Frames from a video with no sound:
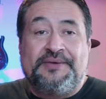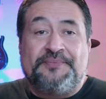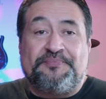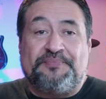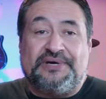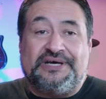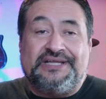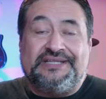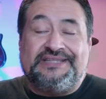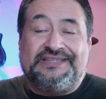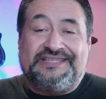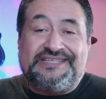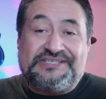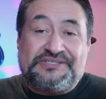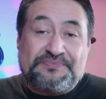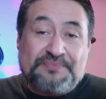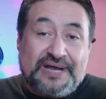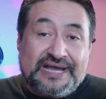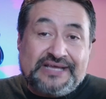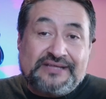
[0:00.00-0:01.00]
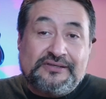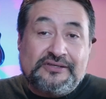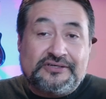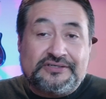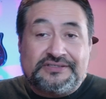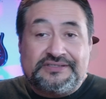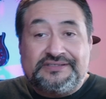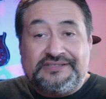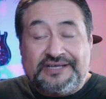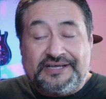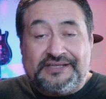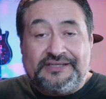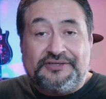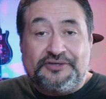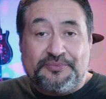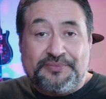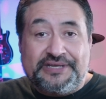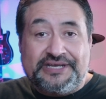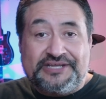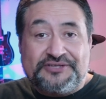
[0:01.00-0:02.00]
but this mic looked a
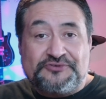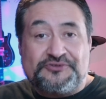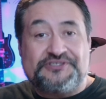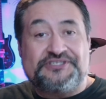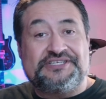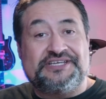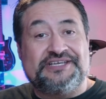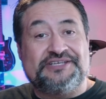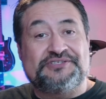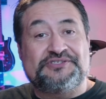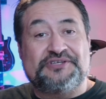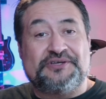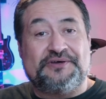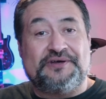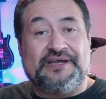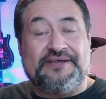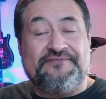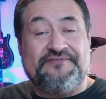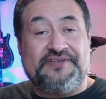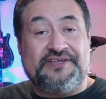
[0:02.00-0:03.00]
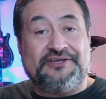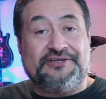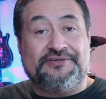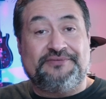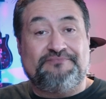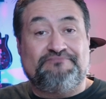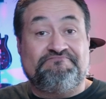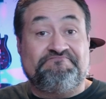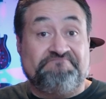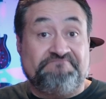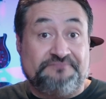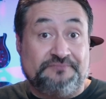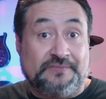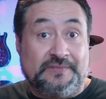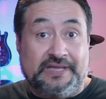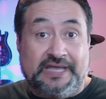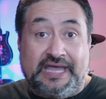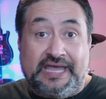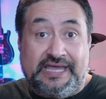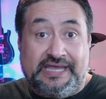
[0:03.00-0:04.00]
little bit interesting, so I figured,
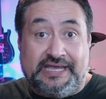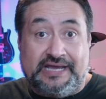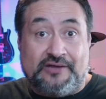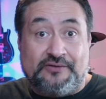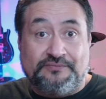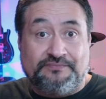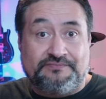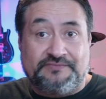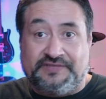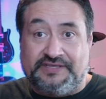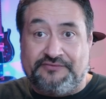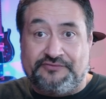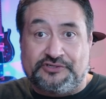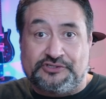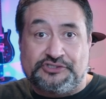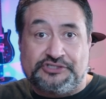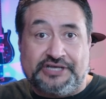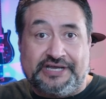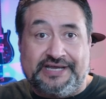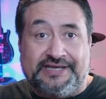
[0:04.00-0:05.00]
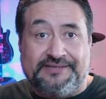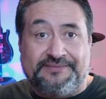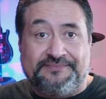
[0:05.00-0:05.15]
hey, I'll give it a shot.